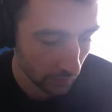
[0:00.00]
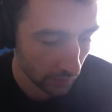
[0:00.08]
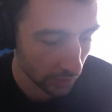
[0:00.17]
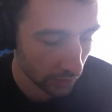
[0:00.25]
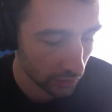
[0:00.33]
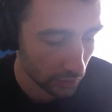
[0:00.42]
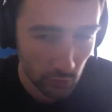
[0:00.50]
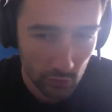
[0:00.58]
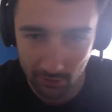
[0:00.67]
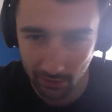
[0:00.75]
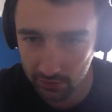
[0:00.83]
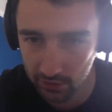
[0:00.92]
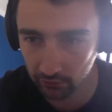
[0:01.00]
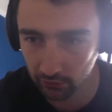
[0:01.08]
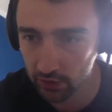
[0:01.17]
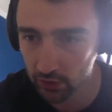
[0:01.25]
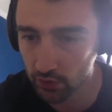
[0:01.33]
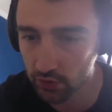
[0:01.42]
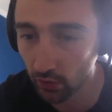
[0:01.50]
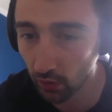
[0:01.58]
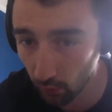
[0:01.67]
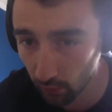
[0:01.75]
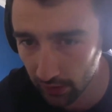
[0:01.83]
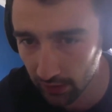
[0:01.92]
huge amounts of resource, not
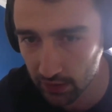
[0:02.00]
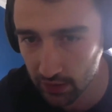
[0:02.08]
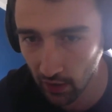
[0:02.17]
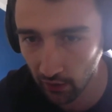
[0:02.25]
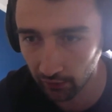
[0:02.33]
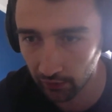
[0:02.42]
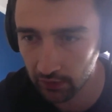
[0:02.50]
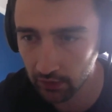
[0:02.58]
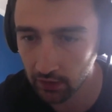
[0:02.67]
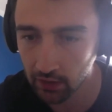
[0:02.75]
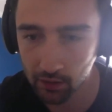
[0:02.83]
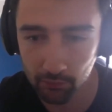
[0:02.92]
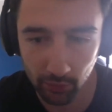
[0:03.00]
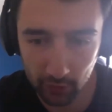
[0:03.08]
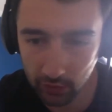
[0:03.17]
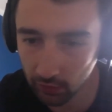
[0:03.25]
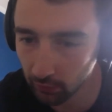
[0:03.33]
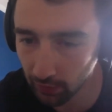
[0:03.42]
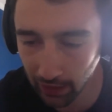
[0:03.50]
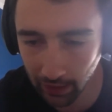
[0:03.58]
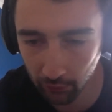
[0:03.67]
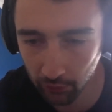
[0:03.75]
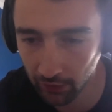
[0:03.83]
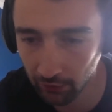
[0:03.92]
only internally, but,
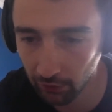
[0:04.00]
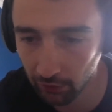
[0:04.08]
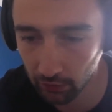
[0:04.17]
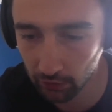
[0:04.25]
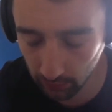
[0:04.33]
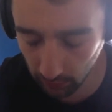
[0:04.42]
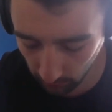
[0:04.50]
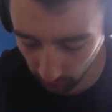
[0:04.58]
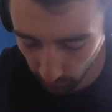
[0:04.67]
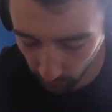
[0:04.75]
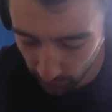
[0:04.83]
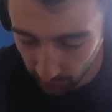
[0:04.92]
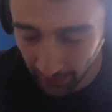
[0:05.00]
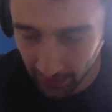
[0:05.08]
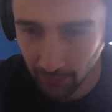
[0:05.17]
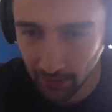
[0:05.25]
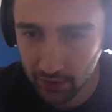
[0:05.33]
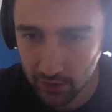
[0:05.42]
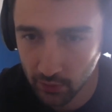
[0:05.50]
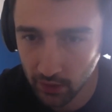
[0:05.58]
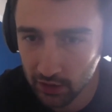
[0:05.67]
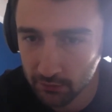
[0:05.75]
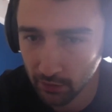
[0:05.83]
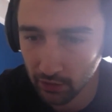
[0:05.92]
out there that we'd recommend as well
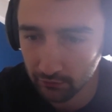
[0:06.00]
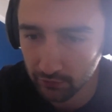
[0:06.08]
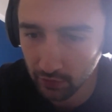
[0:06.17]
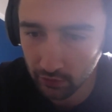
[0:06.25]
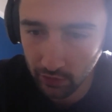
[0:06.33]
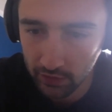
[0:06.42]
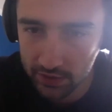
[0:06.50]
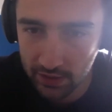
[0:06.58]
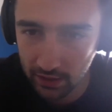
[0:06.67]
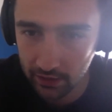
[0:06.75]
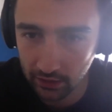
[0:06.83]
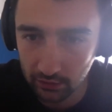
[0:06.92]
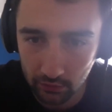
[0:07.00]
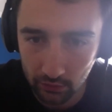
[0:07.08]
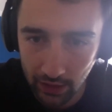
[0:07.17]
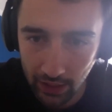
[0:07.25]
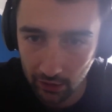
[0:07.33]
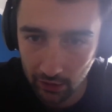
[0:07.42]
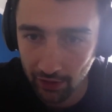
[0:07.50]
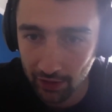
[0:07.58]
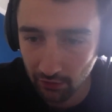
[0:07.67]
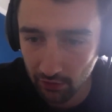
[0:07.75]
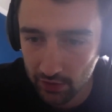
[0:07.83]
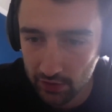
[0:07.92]
as part of, understanding and getting a
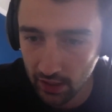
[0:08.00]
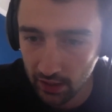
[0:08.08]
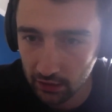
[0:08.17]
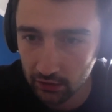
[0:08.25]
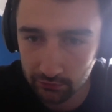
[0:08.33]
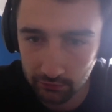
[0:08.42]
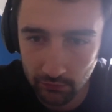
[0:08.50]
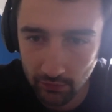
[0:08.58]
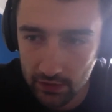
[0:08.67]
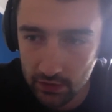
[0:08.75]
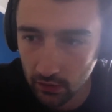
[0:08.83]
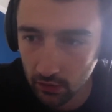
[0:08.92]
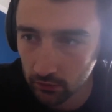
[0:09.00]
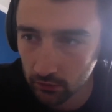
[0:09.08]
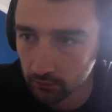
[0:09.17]
greater understanding of SEO.